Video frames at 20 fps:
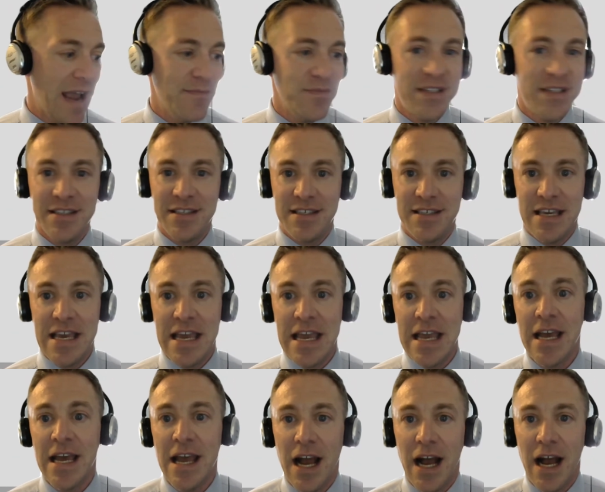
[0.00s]
to
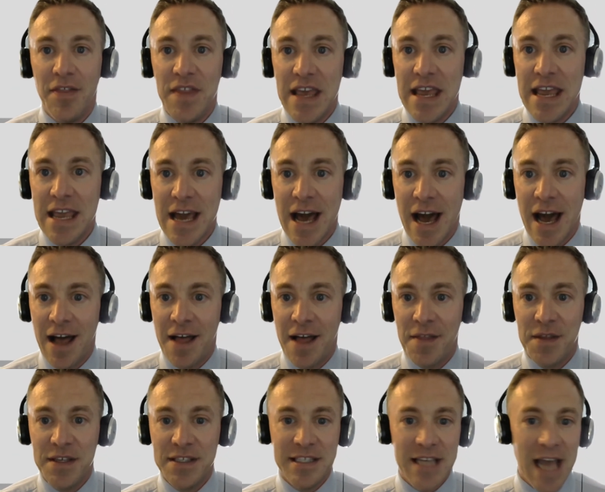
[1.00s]
see
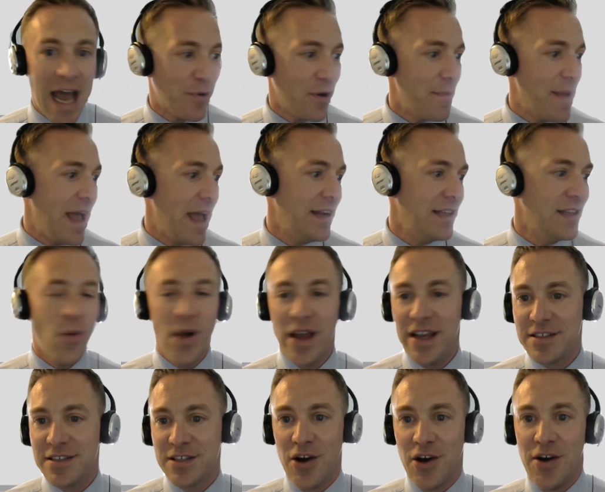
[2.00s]
the dapper man in the
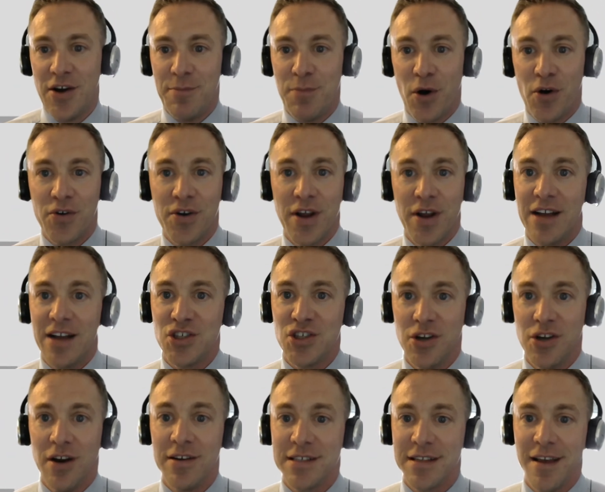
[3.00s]
waistcoat and polka dot
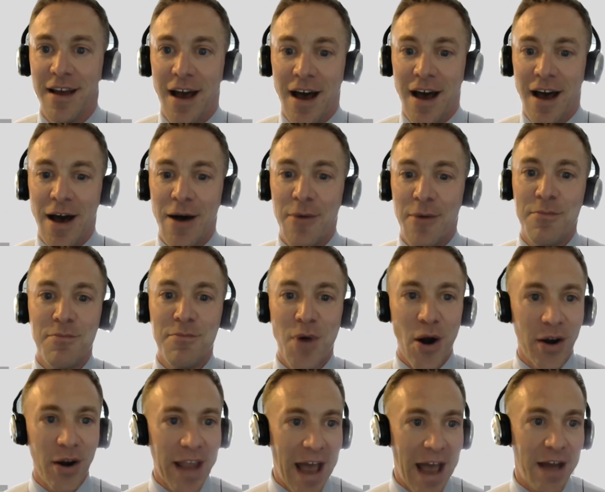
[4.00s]
shirt,
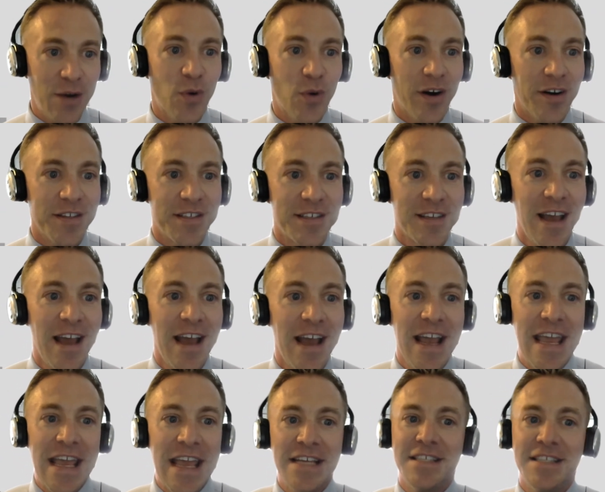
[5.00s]
Mark Edwards.
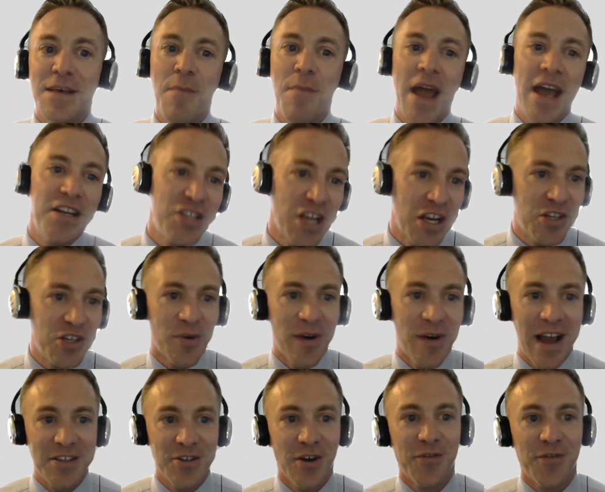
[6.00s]
He is the managing
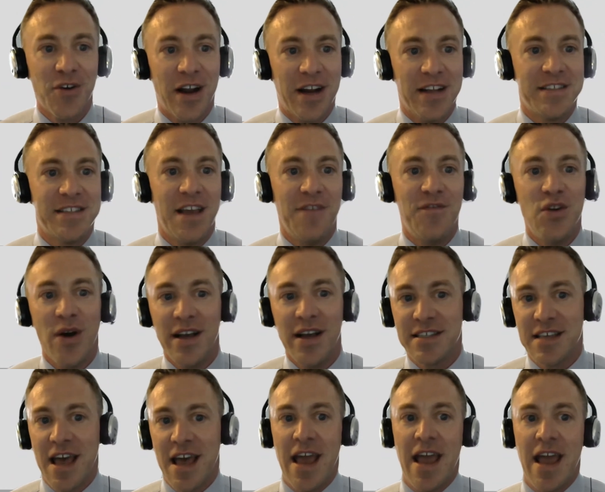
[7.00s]
director of Credit Safe
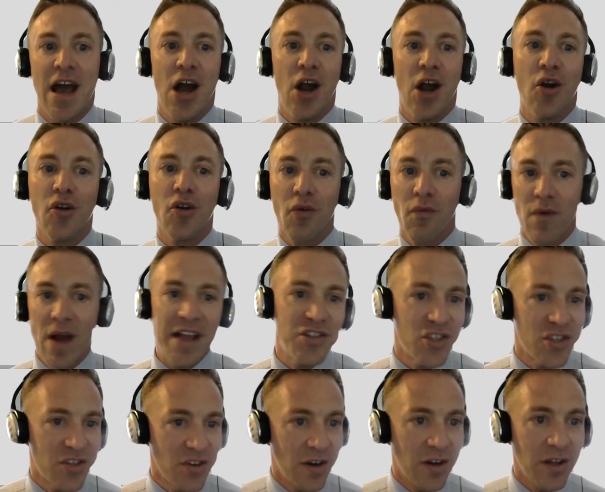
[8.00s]
USA, a
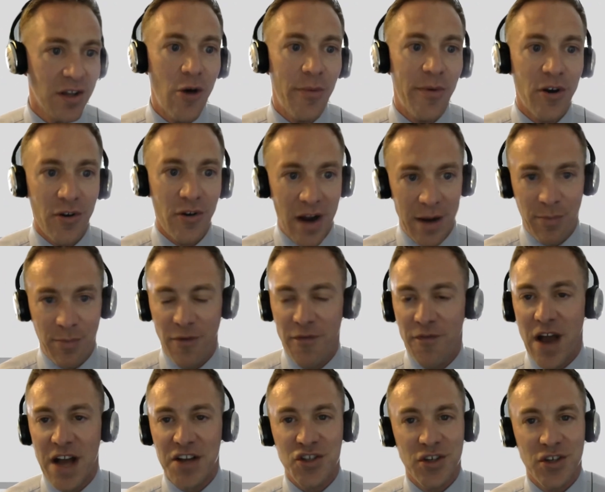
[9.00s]
registered global credit
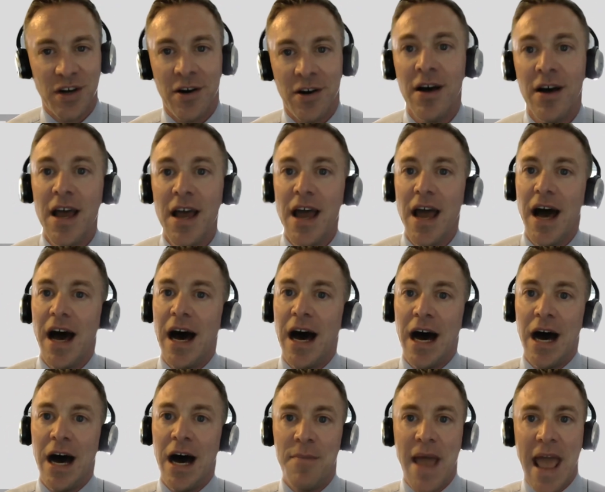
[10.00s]
professional,
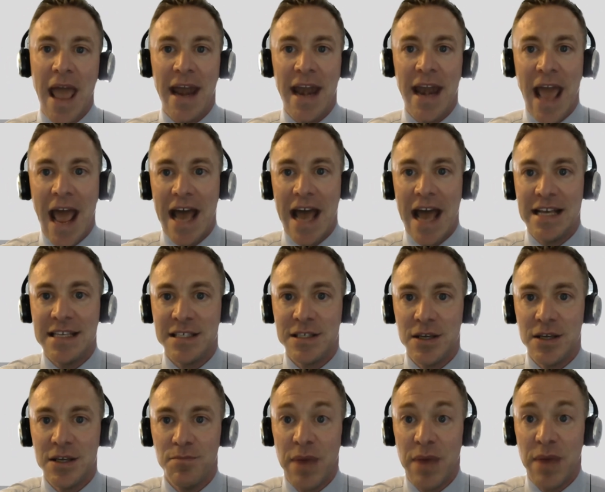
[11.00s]
and
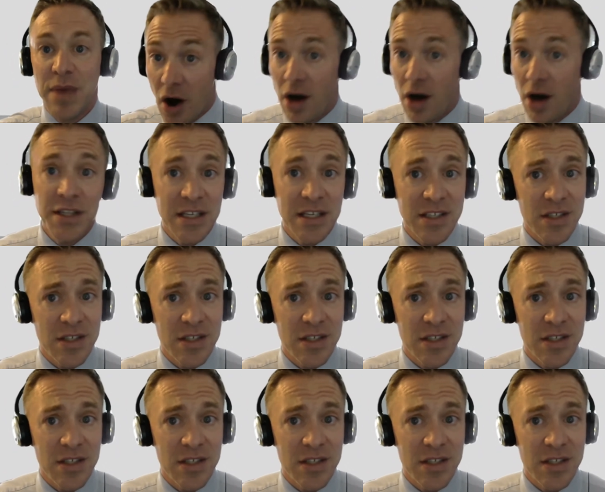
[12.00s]
has been on the